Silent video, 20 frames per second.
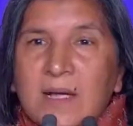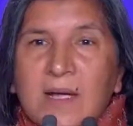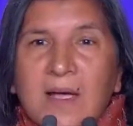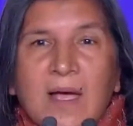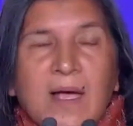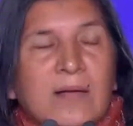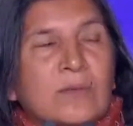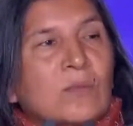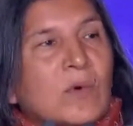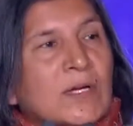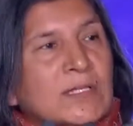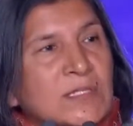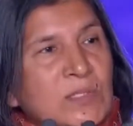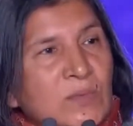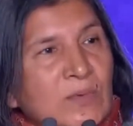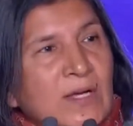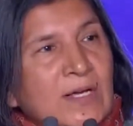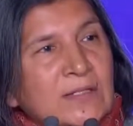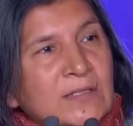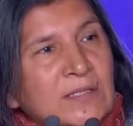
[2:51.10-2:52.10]
And once
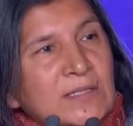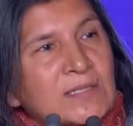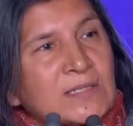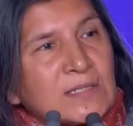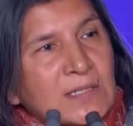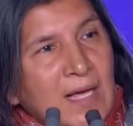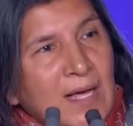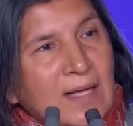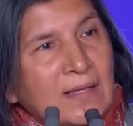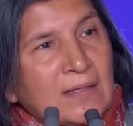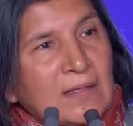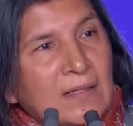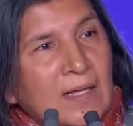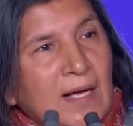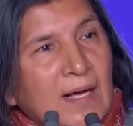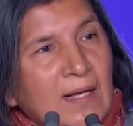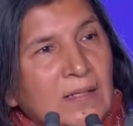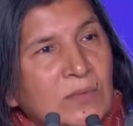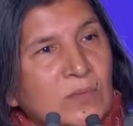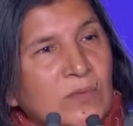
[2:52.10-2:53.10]
we understand
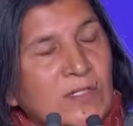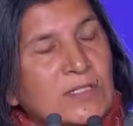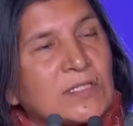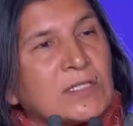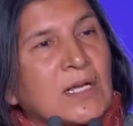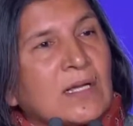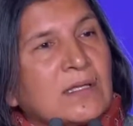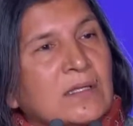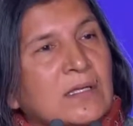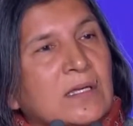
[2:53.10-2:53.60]
that, we start